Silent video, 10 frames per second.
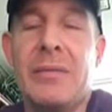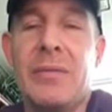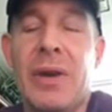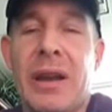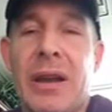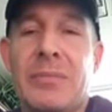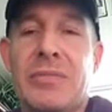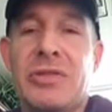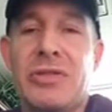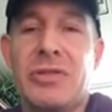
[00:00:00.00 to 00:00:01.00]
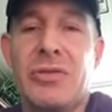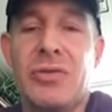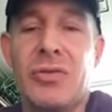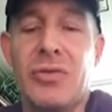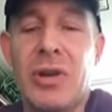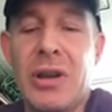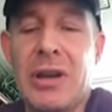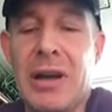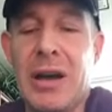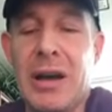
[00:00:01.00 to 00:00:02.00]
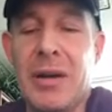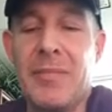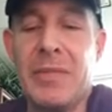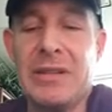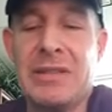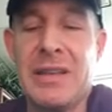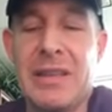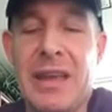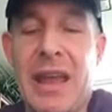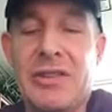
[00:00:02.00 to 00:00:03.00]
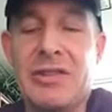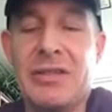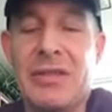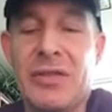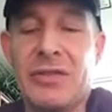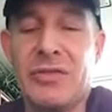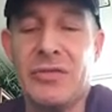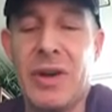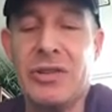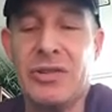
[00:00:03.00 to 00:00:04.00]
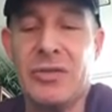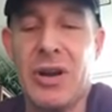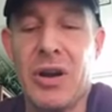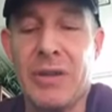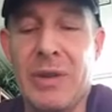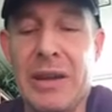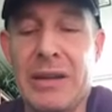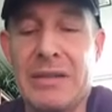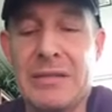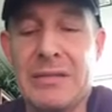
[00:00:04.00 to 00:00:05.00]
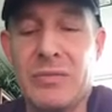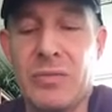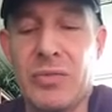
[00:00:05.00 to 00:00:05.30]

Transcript: when it comes to let's say the agency versus registry argument is